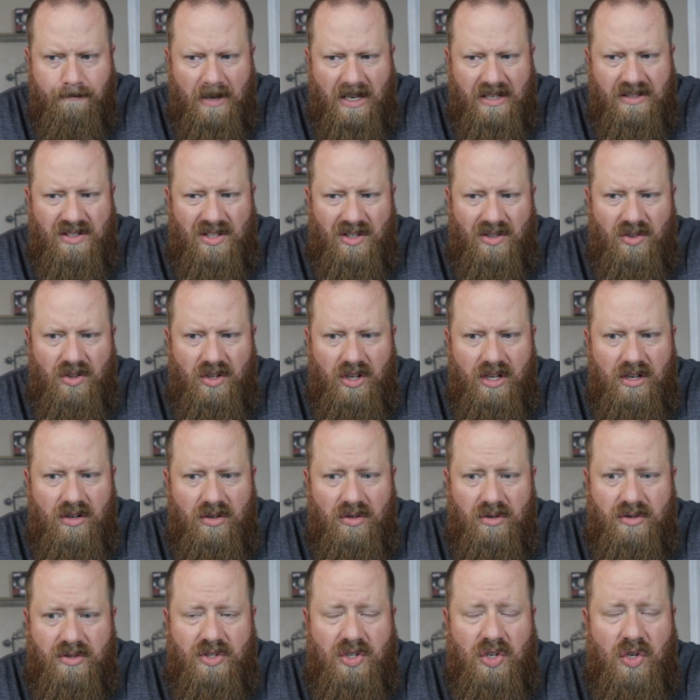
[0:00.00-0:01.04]
it's a
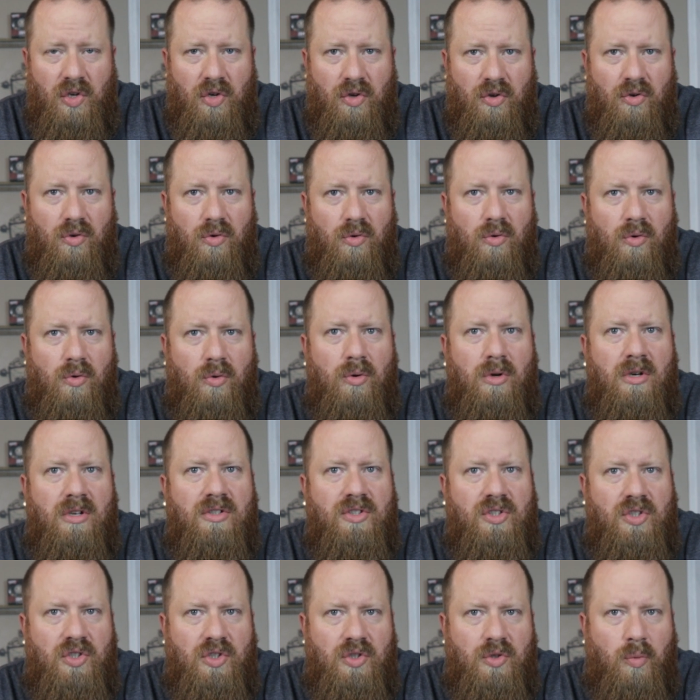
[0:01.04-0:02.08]
little too
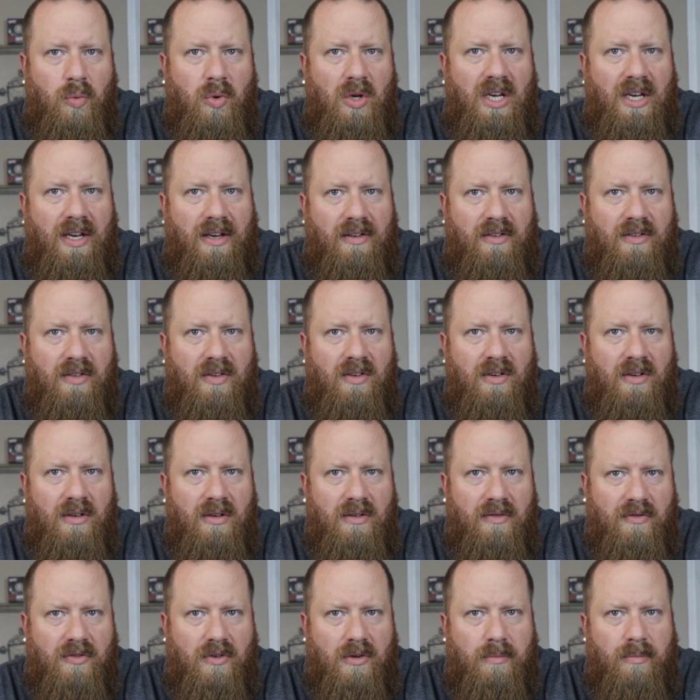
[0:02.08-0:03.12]
sweet
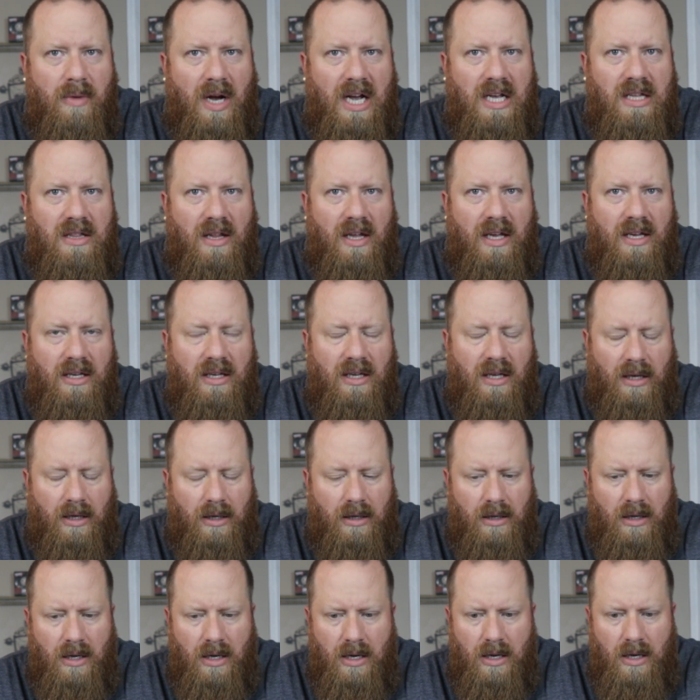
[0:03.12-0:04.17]
for my liking.
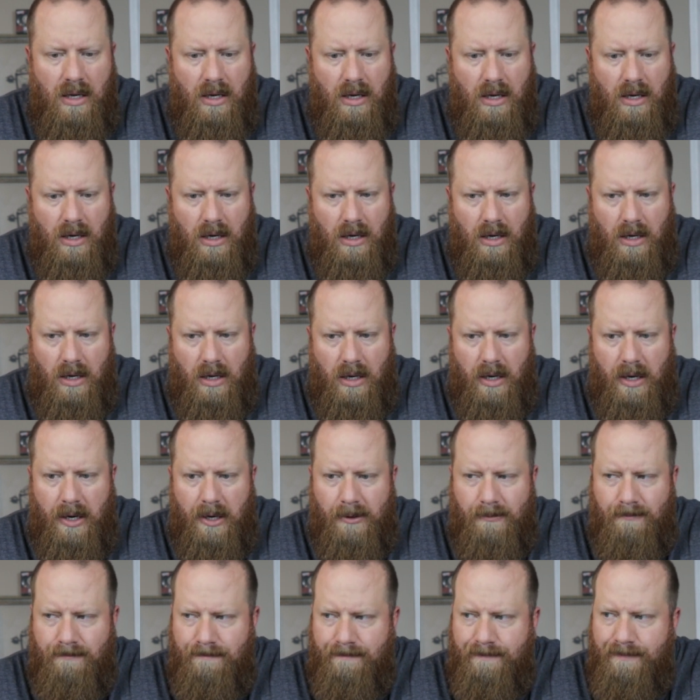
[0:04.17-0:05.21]

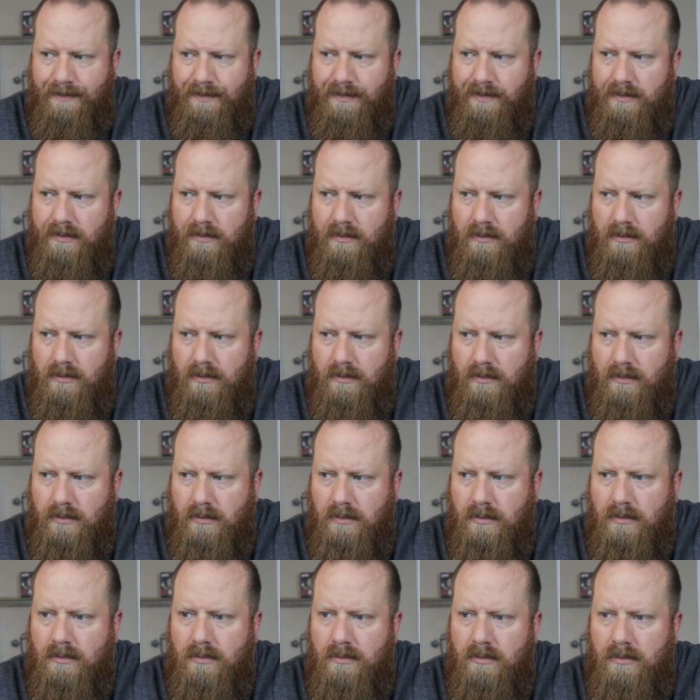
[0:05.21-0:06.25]
Um,
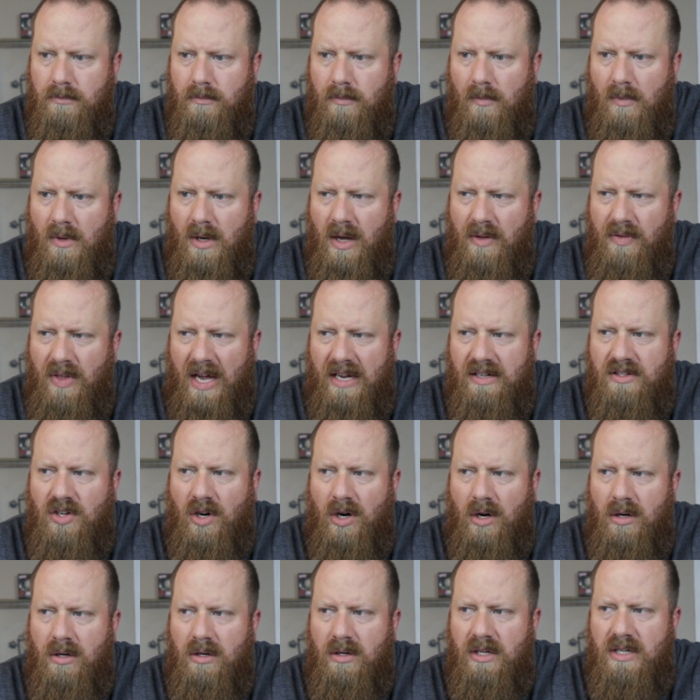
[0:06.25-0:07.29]
that
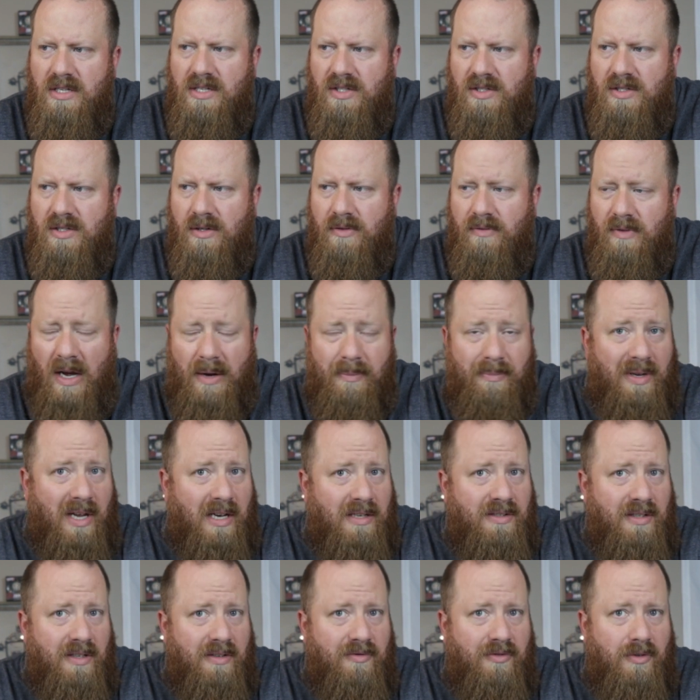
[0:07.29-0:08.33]
tartness, I'm
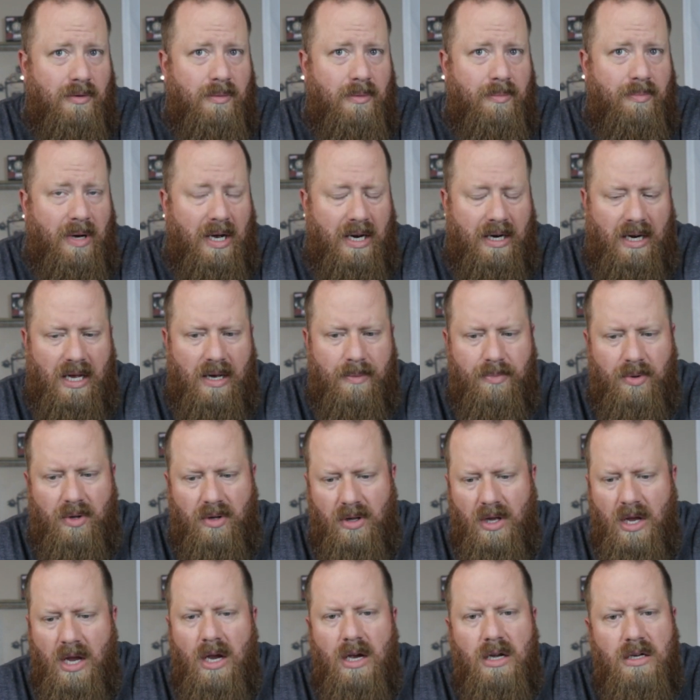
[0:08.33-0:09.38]
guessing from the
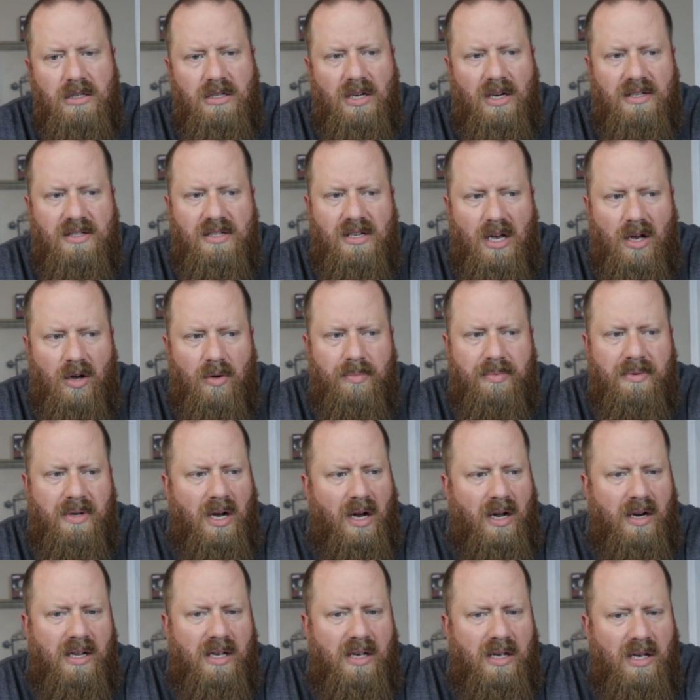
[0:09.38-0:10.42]
pineapple, does help
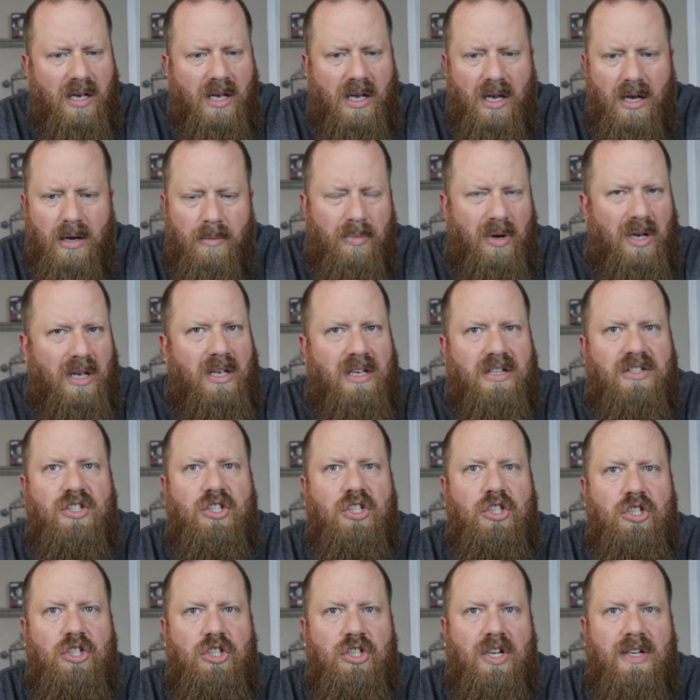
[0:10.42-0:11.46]
cut it, but it's
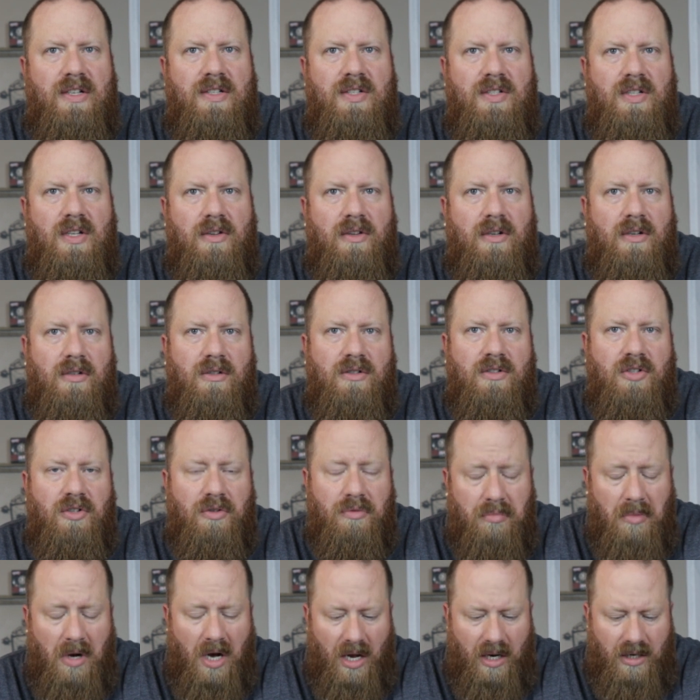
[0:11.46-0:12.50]
just a little too
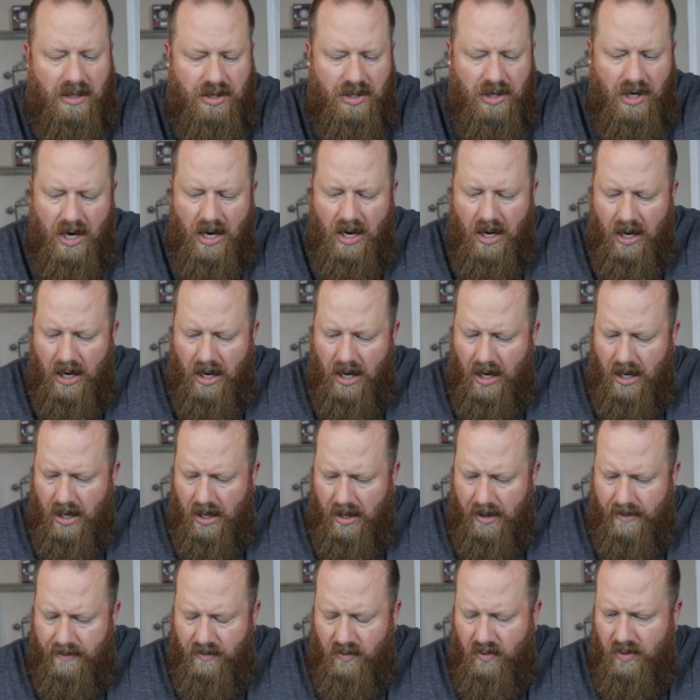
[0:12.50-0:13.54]
much.
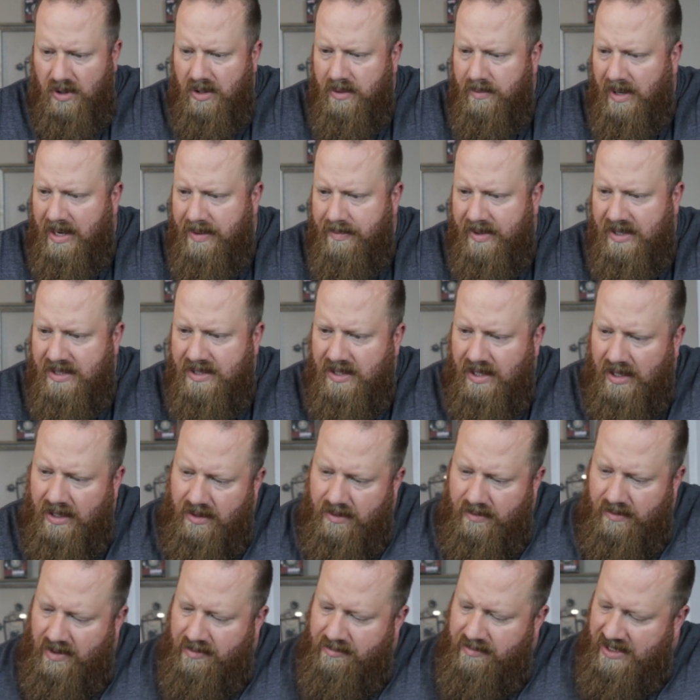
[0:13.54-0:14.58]
Um, what am I missing?
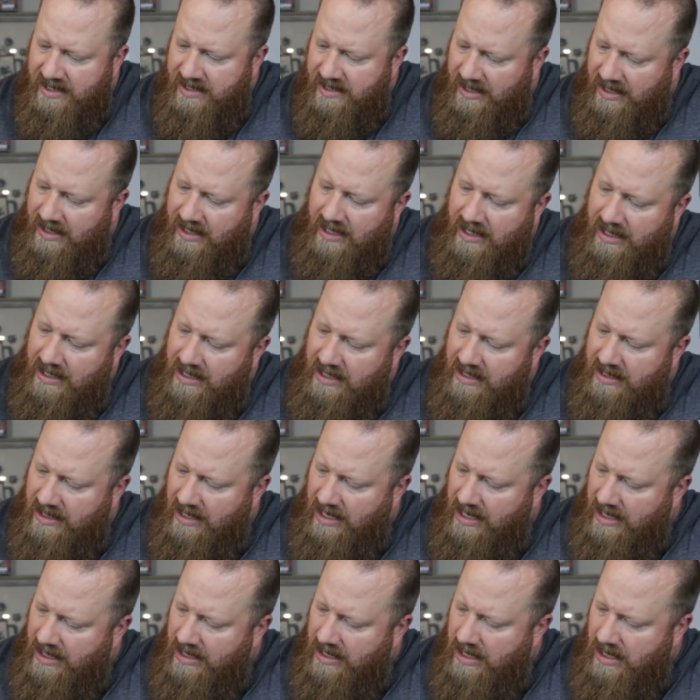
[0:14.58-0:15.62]
Am I missing
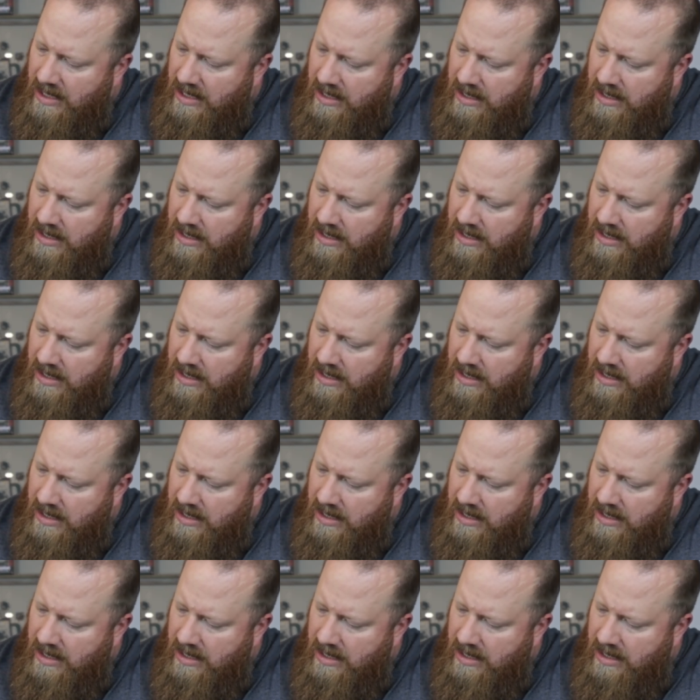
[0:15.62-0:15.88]
anything?